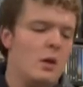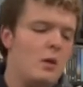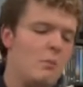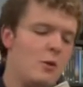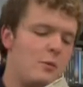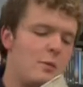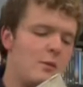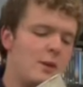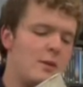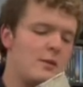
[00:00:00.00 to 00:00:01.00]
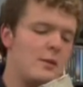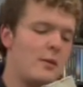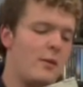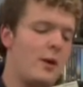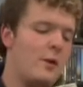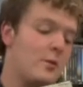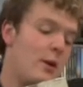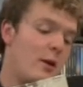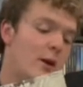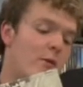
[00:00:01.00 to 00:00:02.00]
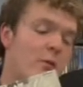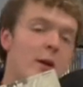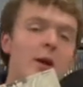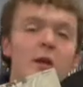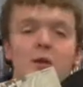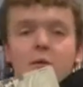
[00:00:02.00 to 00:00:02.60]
Most people say this is the greatest record ever made.